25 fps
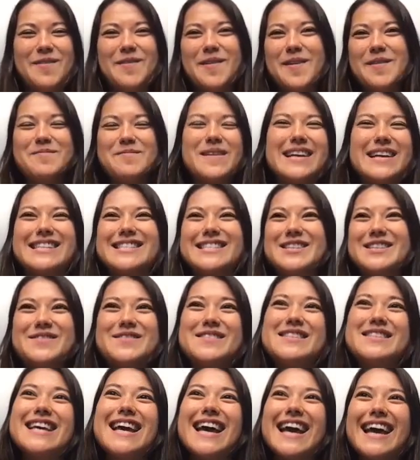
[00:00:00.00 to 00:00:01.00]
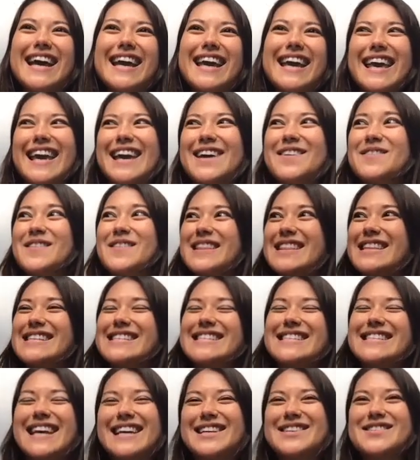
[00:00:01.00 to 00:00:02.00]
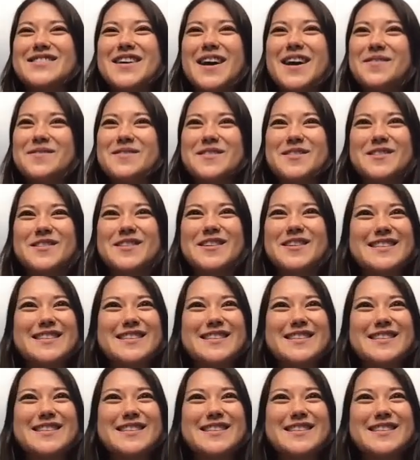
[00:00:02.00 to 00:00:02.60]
what makes you tick and what this next chapter